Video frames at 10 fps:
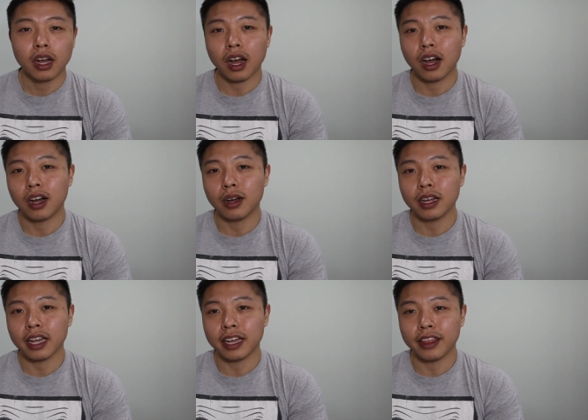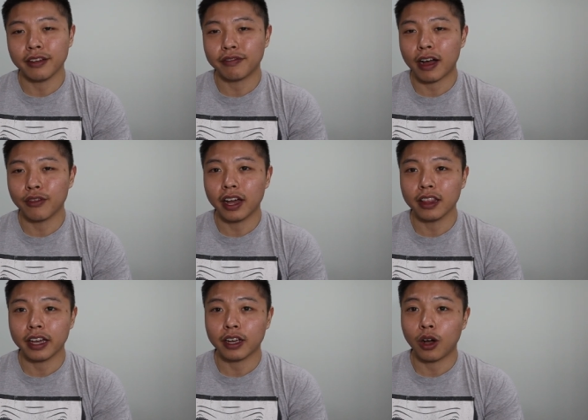Uh, and they found
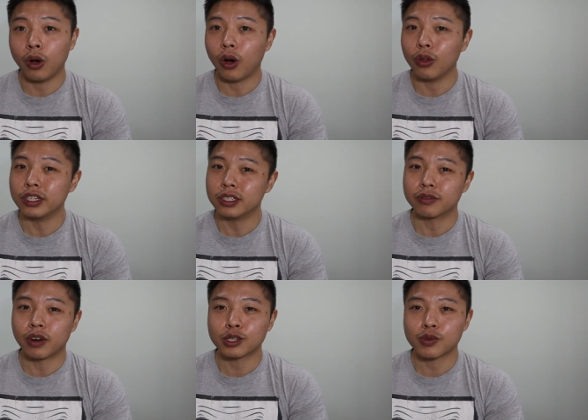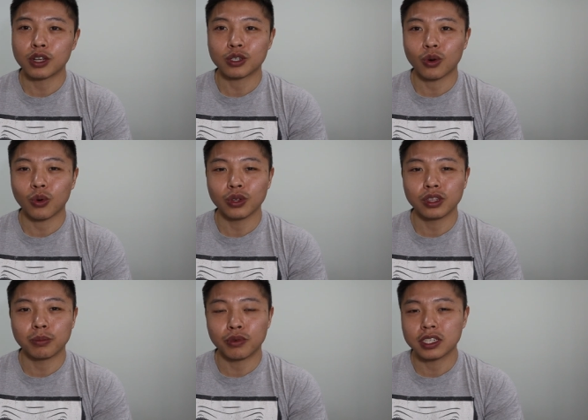that like, oh, all these restaurants are
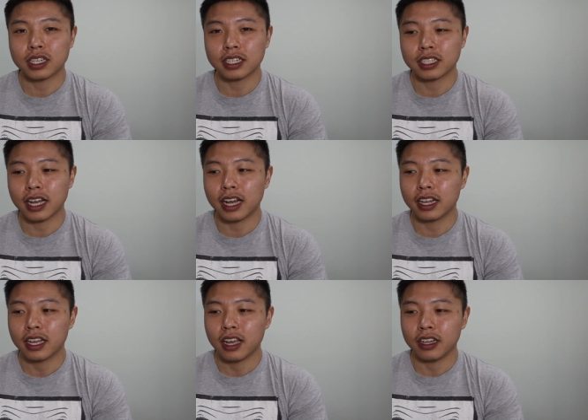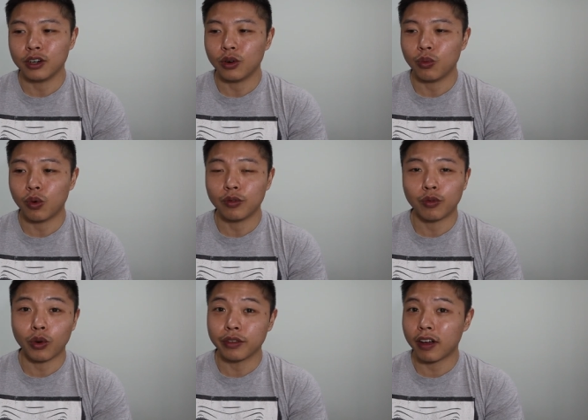holding their briskets at, you know,
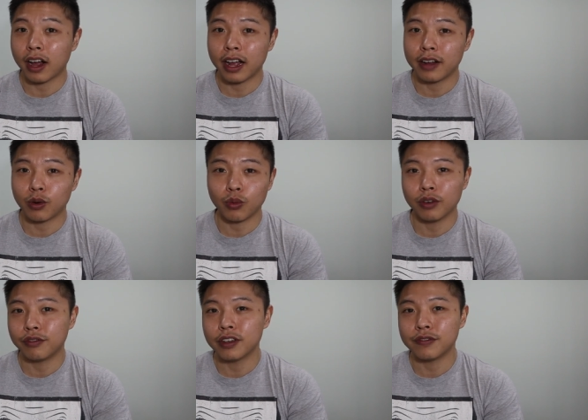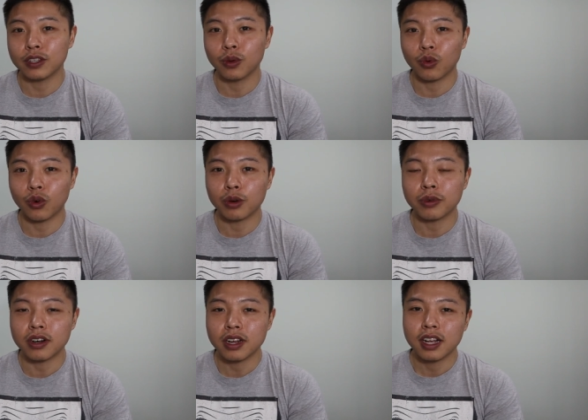145 or 150 in the
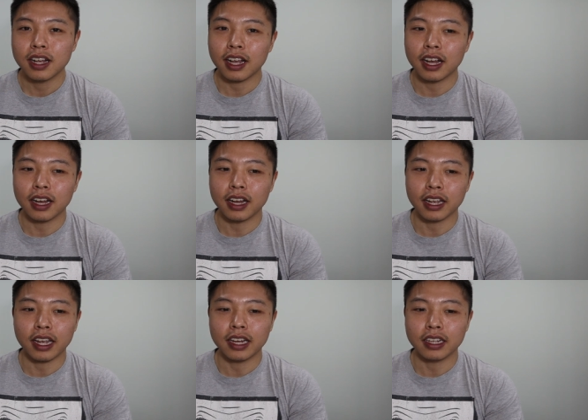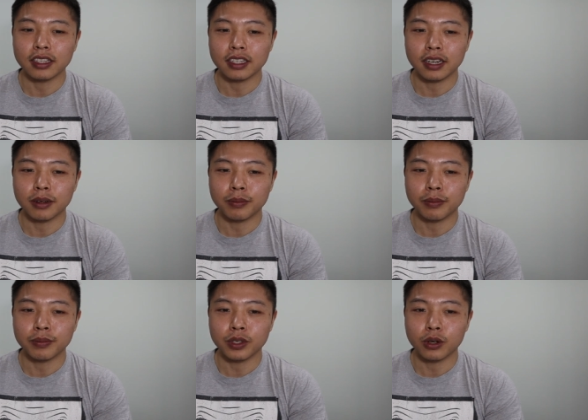warmer. Uh, and
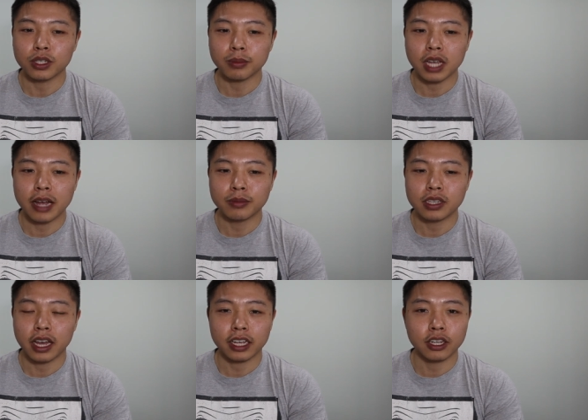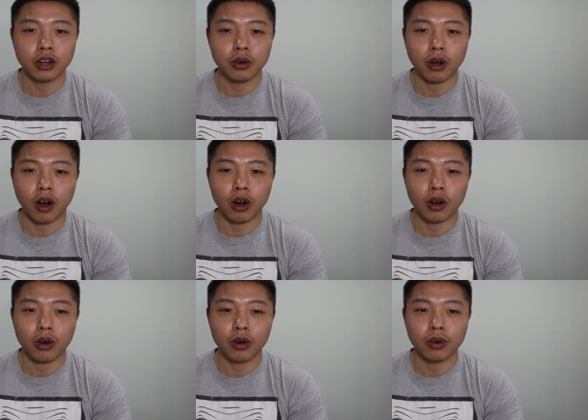um, you know sometimes like you know
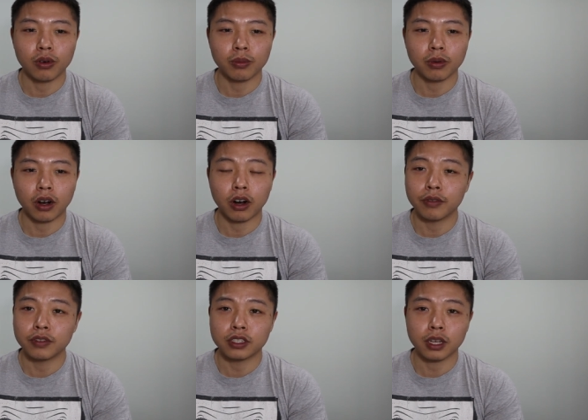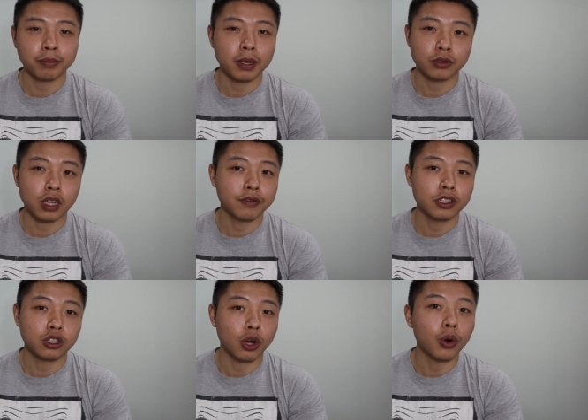our our some people's
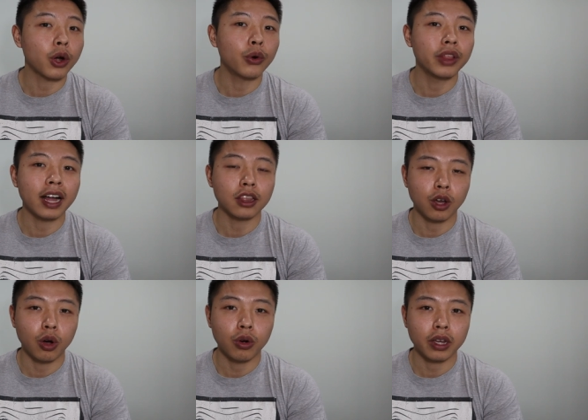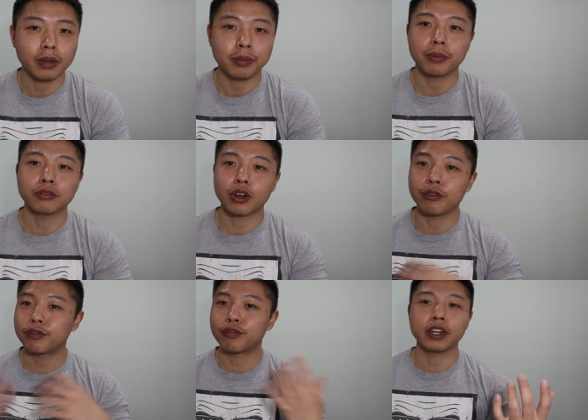ovens don't go that low and people
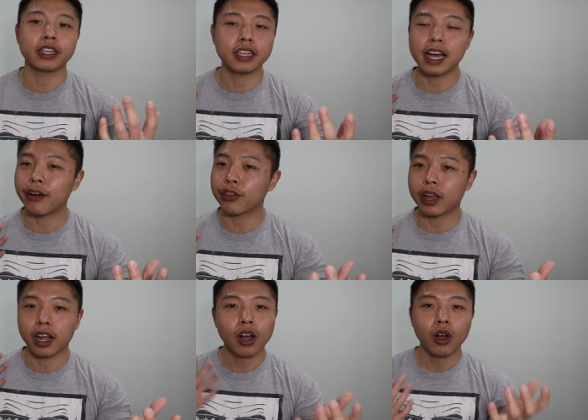start freaking out they're like